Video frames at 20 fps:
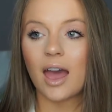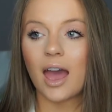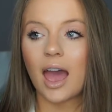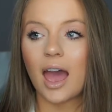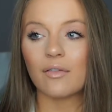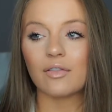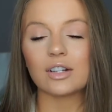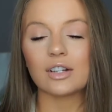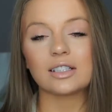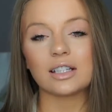
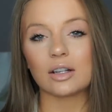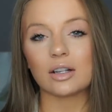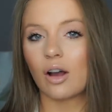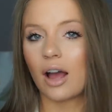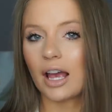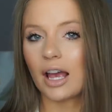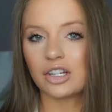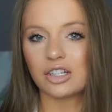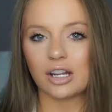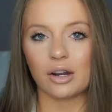every single
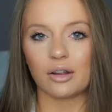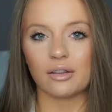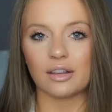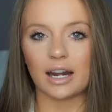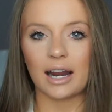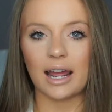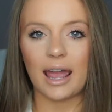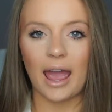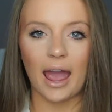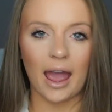eyeshadow that
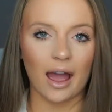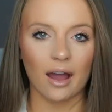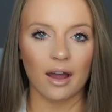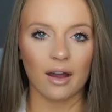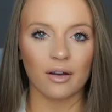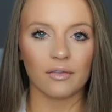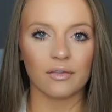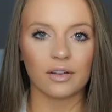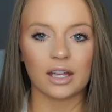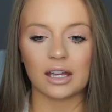I
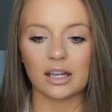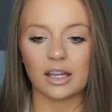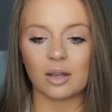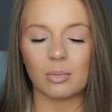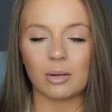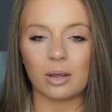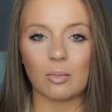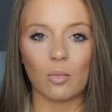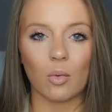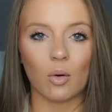have. It could
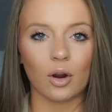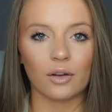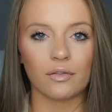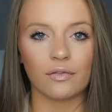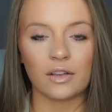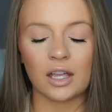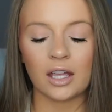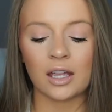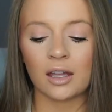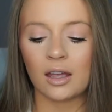be
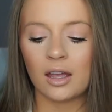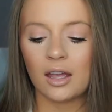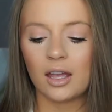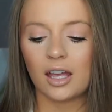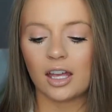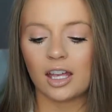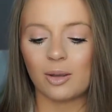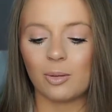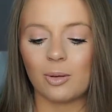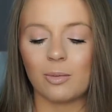Morphe,
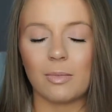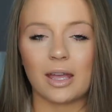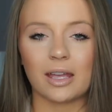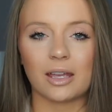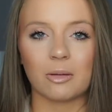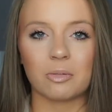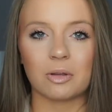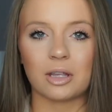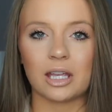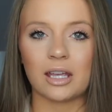it could be
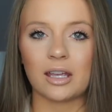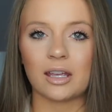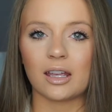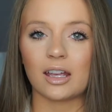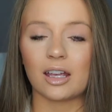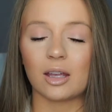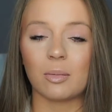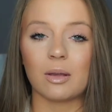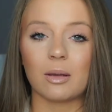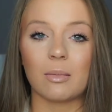Makeup Geek,
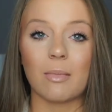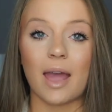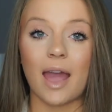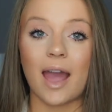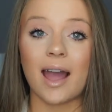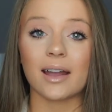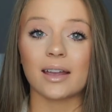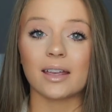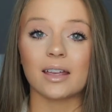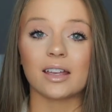it could be
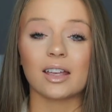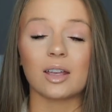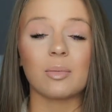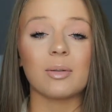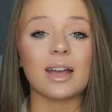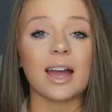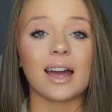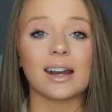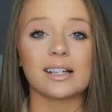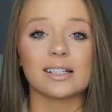MAC, it could
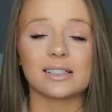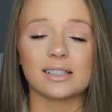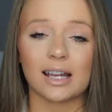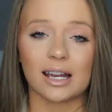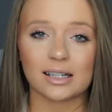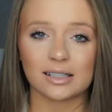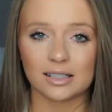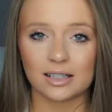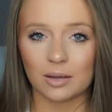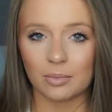be
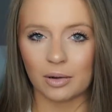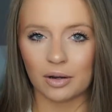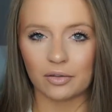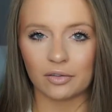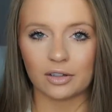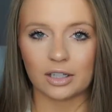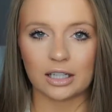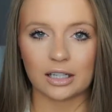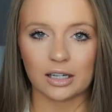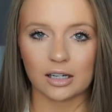Anastasia
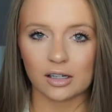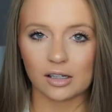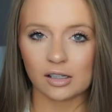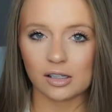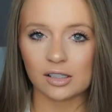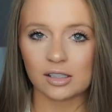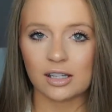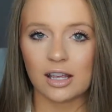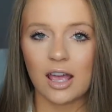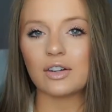Beverly
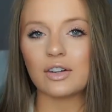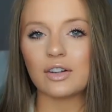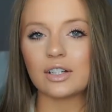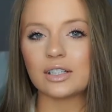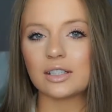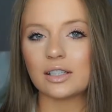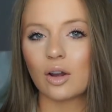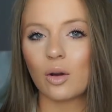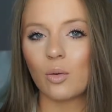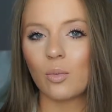Hills. Every
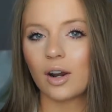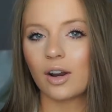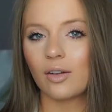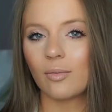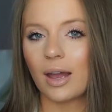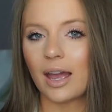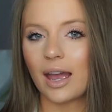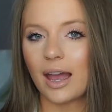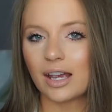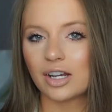single one of
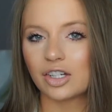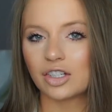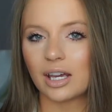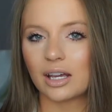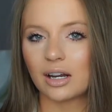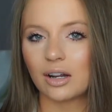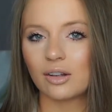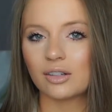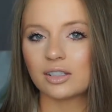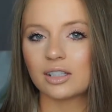my
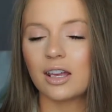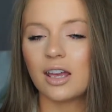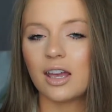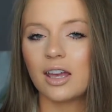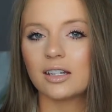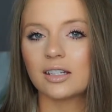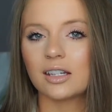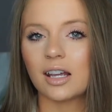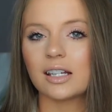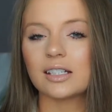eyeshadows
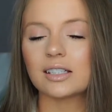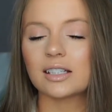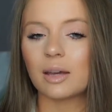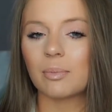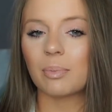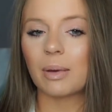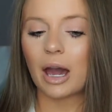does get